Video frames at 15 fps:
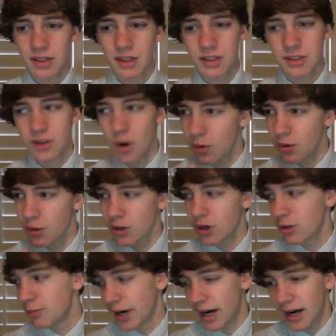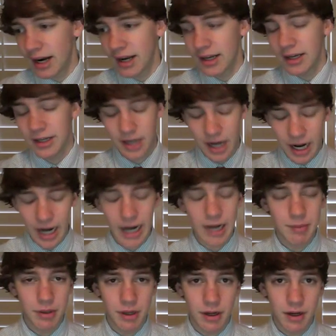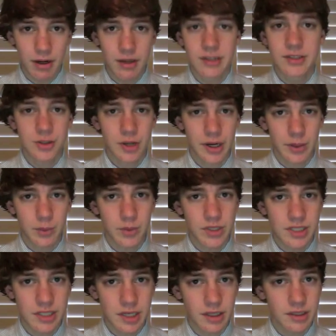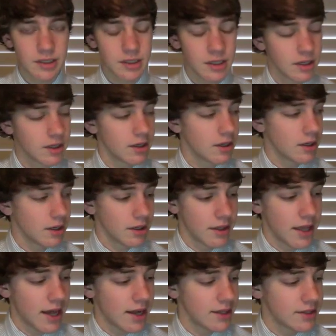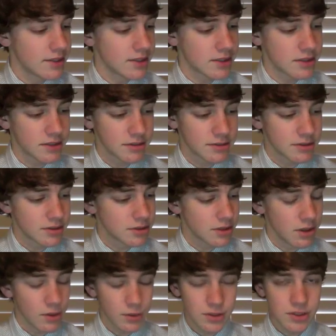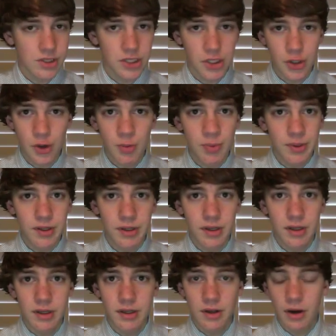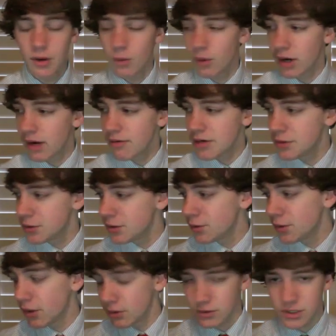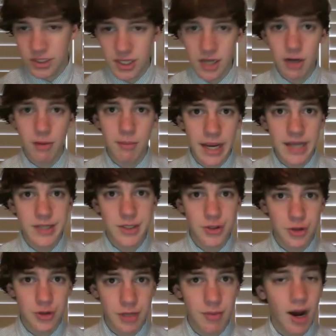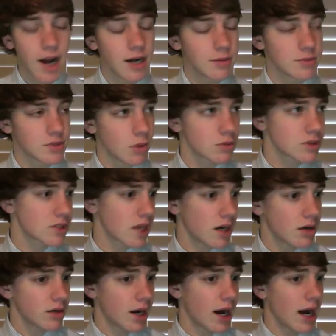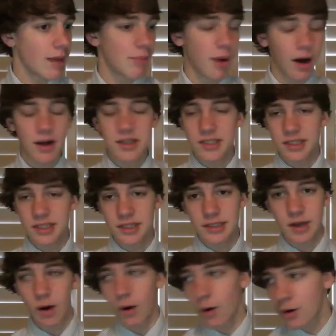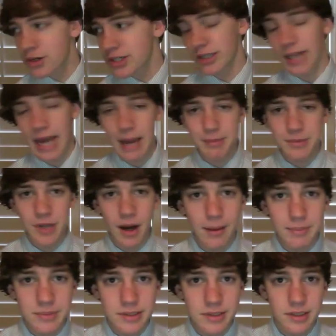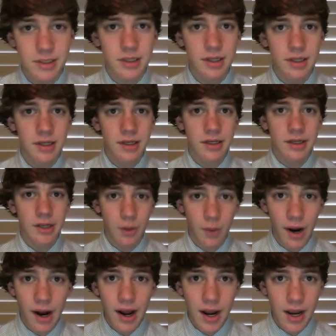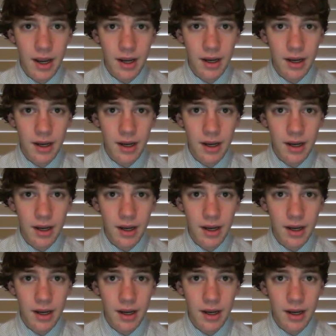don't go buy an iPod and try to resell it. That is so stupid. Whatever you do, don't sell mainstream items. Don't sell iPods and guitars and laptops. You know why?